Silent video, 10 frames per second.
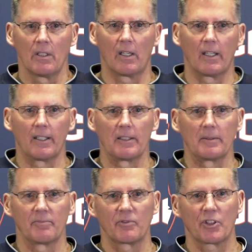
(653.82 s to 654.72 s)

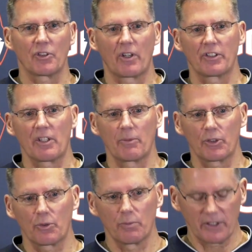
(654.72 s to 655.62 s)
to start summer
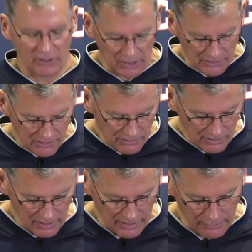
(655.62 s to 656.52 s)
school. But these other
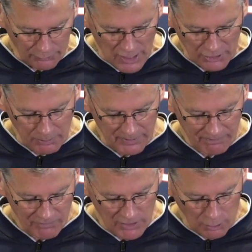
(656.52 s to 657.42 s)
the freshmen,
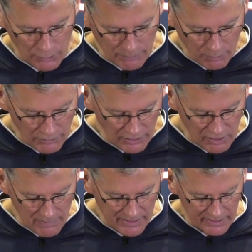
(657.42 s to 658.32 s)
they'll
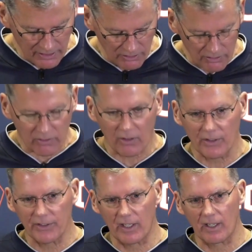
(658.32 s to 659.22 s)
come in here
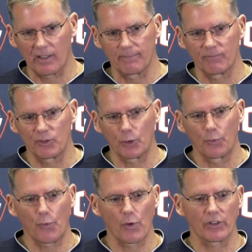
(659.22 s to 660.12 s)
on
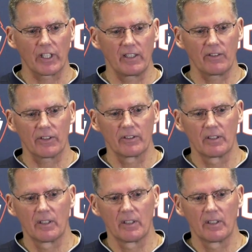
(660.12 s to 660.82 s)
June 14th.